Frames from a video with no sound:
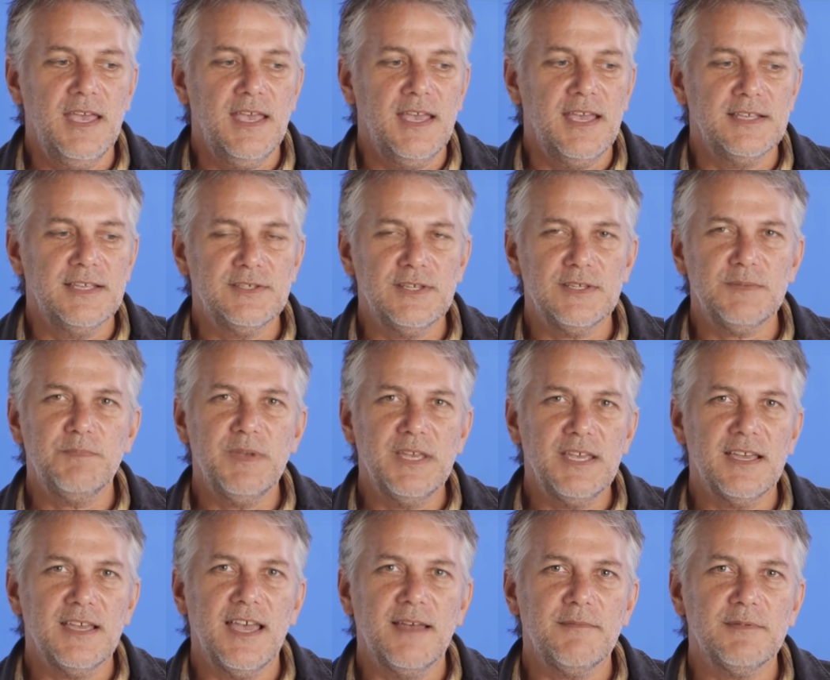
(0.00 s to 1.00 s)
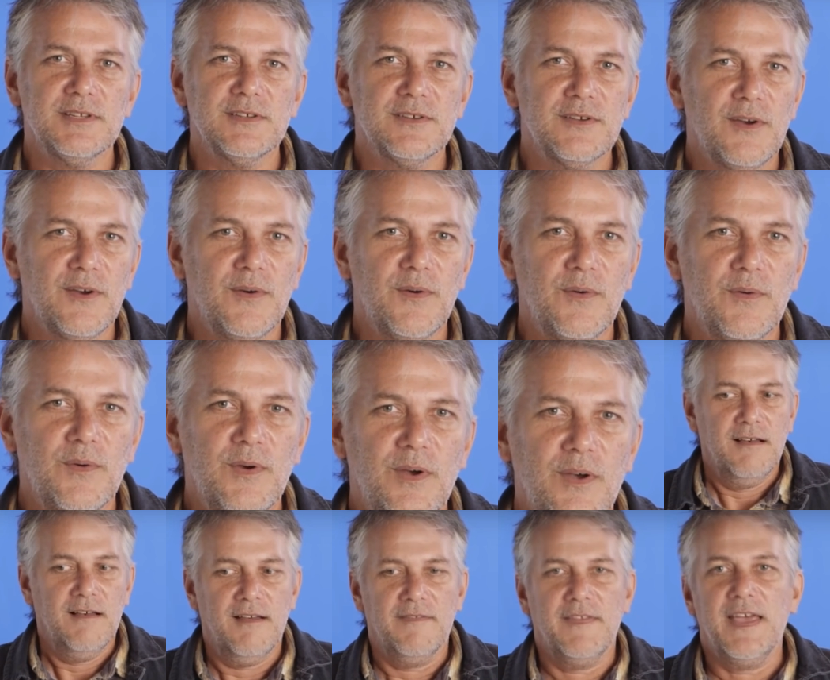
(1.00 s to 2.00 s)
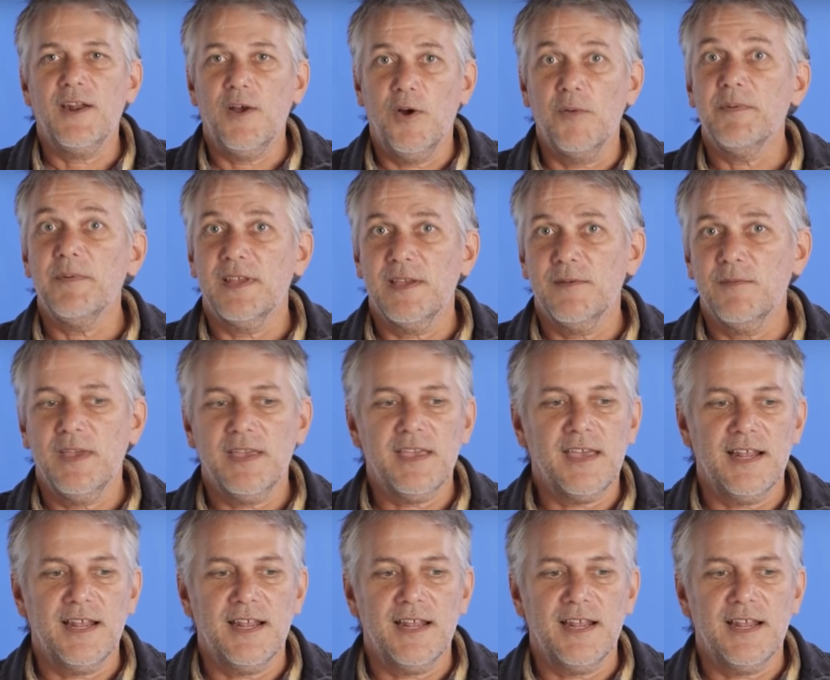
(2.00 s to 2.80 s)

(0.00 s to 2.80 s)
is just being able to go on that opening weekend.